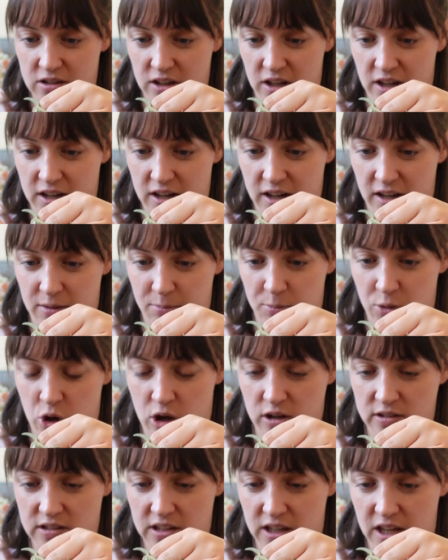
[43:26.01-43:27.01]
Like I
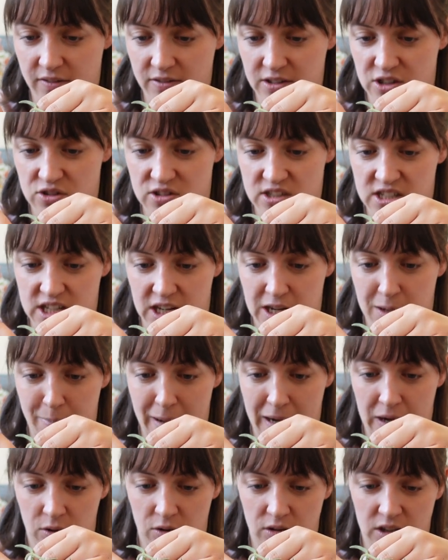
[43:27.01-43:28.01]
constantly having to stick it
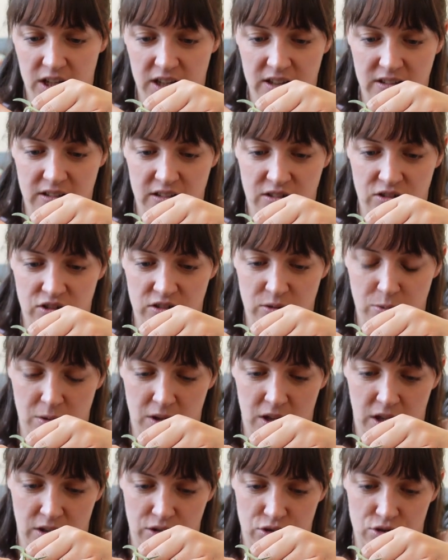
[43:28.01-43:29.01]
back on there because it's just with
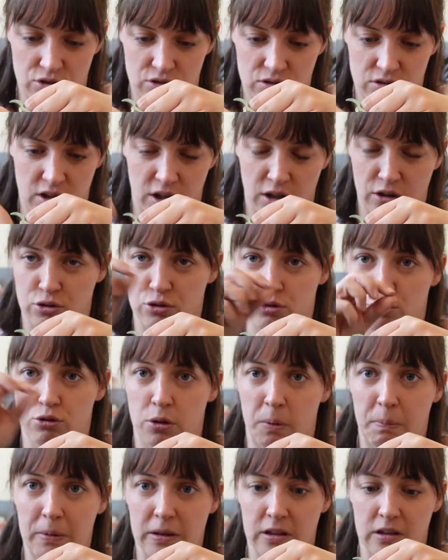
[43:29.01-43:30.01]
like a
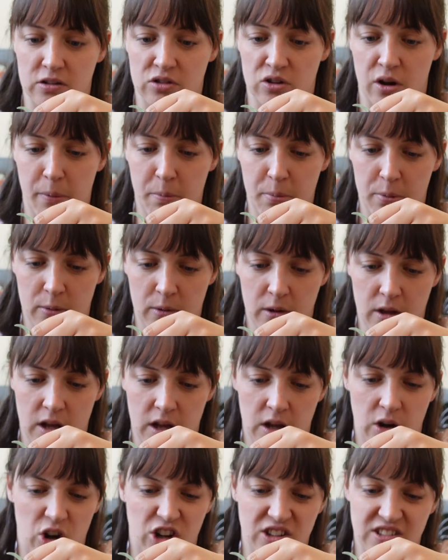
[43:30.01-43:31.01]
strip at the top,
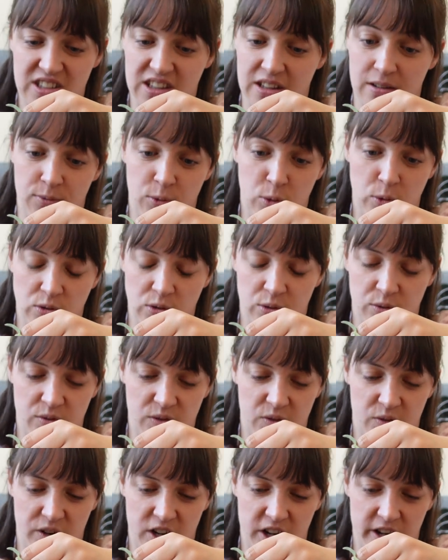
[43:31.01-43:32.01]
constantly falls off.
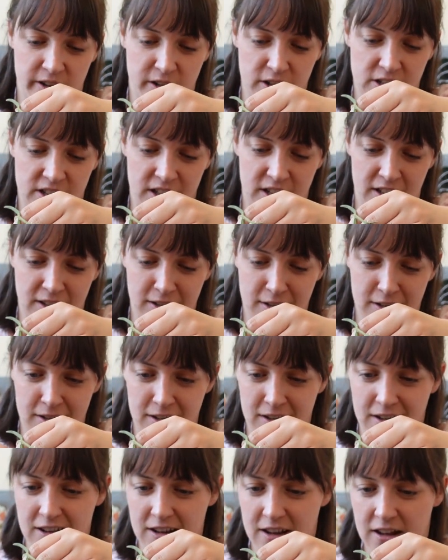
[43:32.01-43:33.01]
It's very irritating.
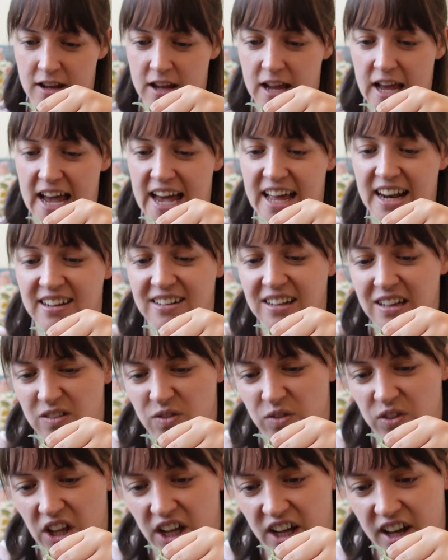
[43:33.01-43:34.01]
And it does
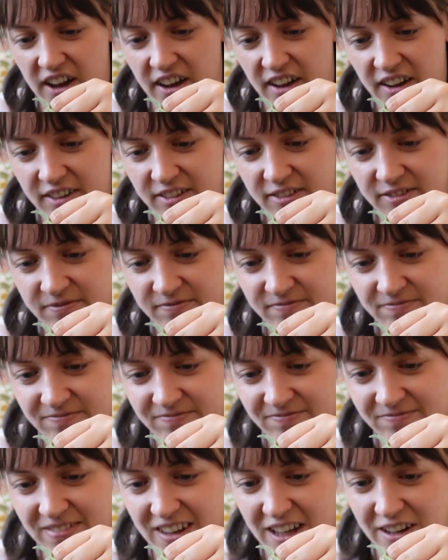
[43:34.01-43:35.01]
flicker
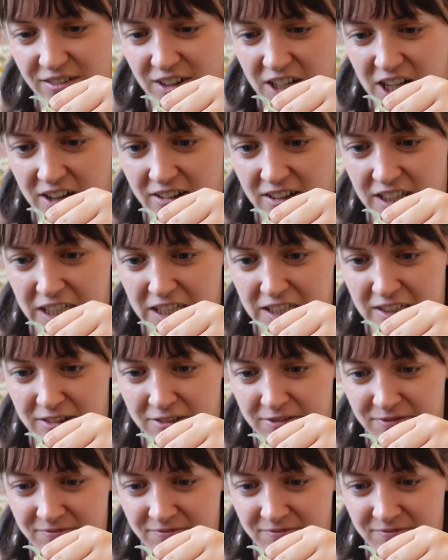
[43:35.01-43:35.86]
every now and then.